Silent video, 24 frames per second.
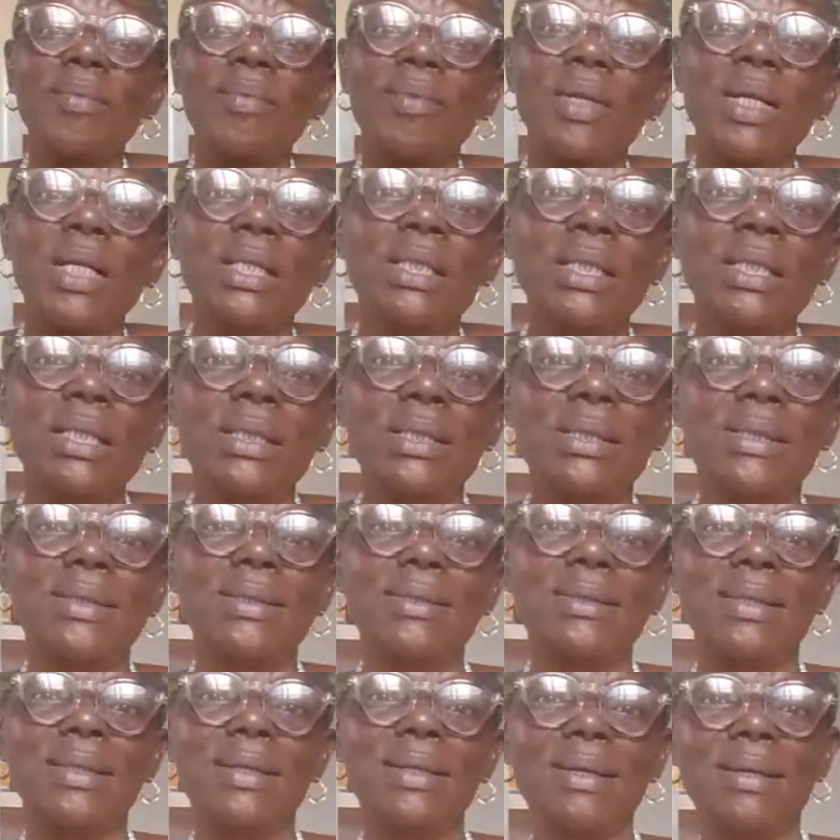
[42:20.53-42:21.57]

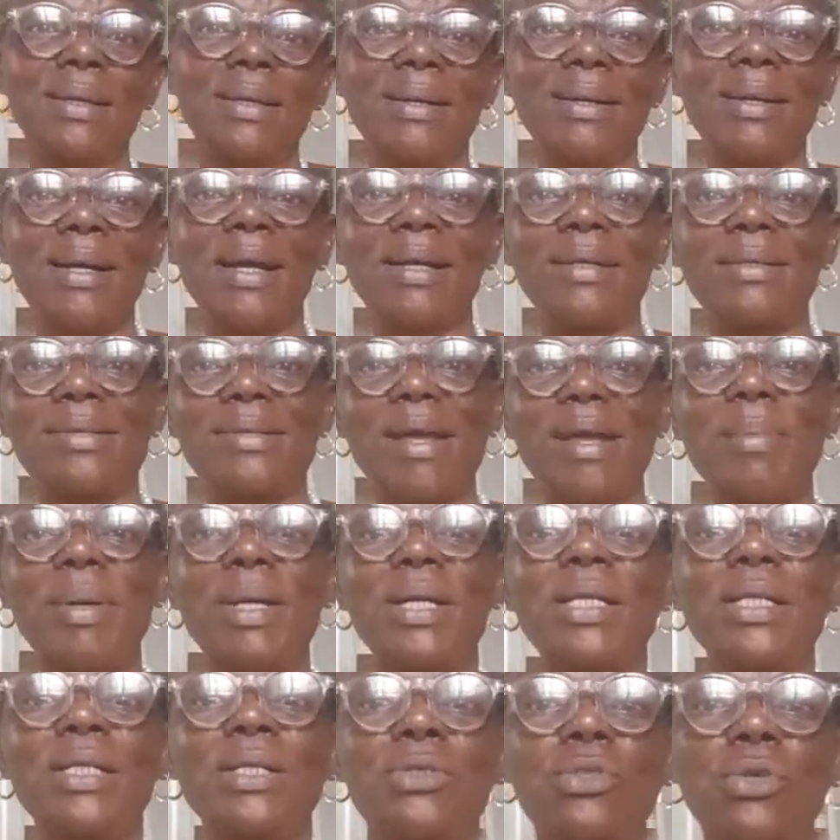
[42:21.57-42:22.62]
this
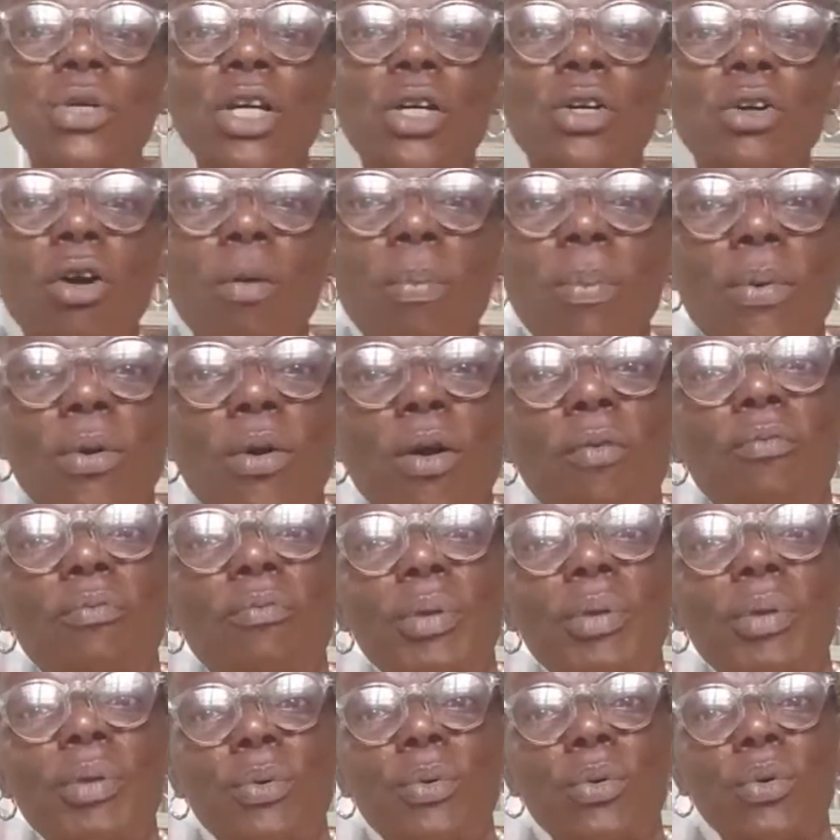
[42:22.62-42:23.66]
tamarind to a couple of
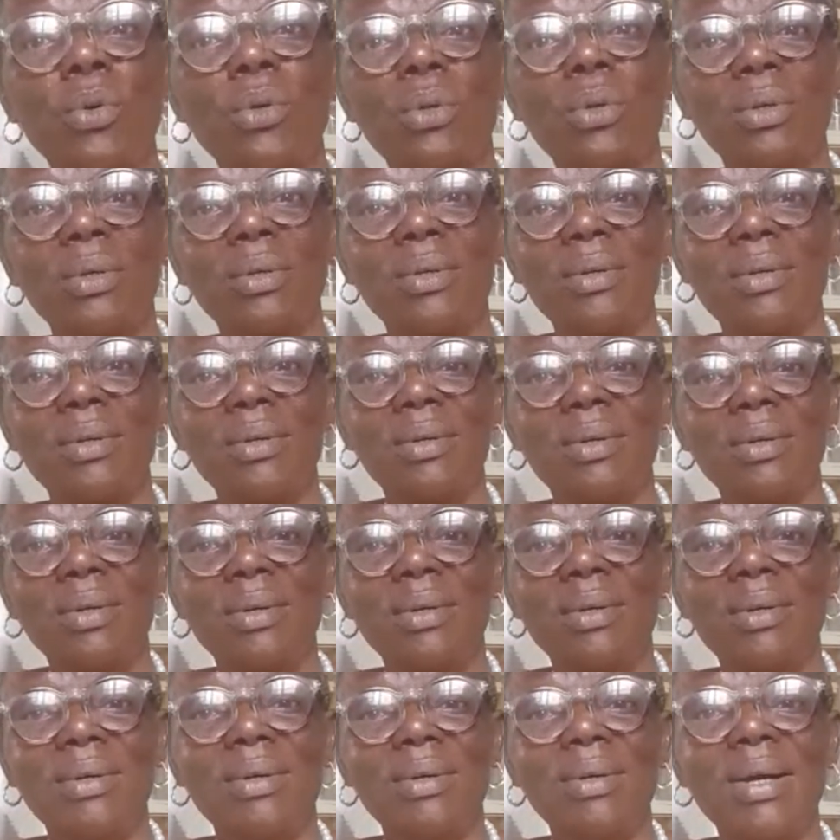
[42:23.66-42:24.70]
people,
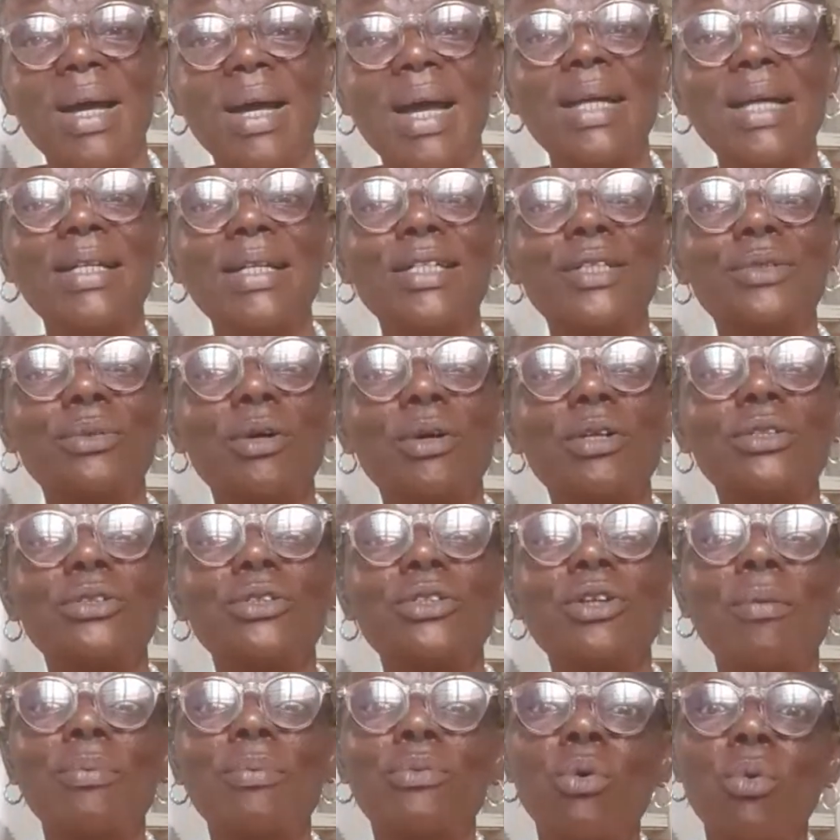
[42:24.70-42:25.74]
and it wasn't
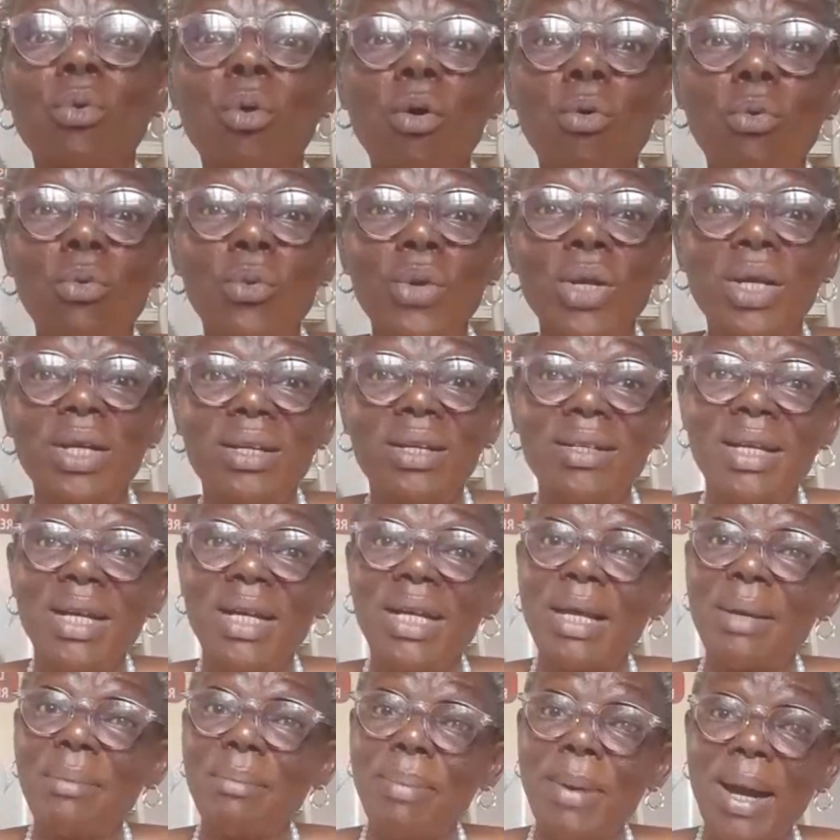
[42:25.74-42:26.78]
up to 1 week. They
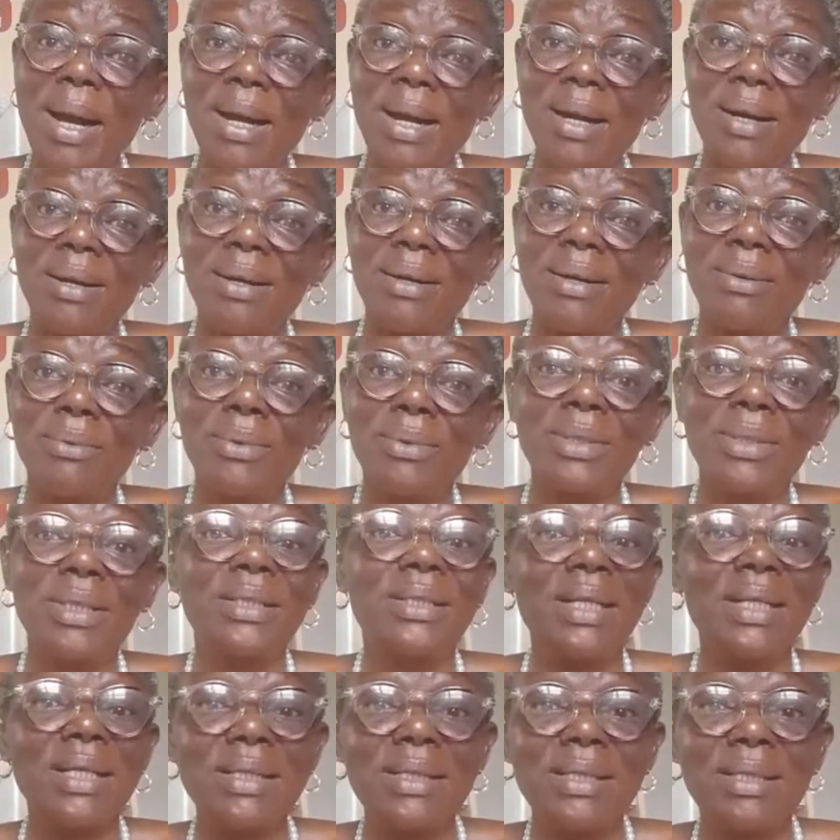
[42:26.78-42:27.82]
came back with a
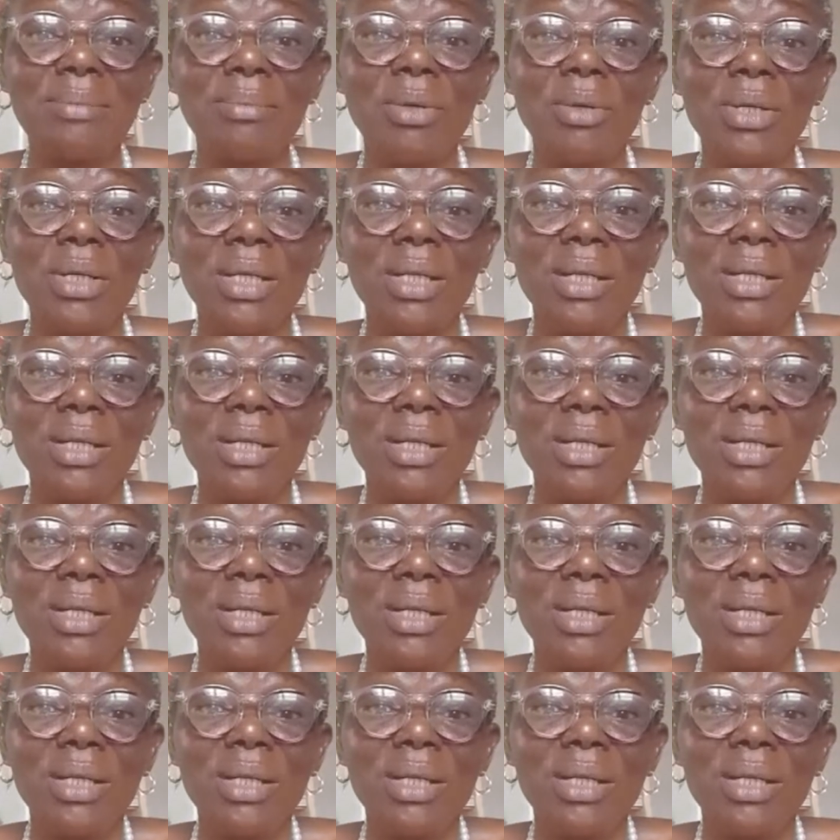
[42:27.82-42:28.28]
testimony.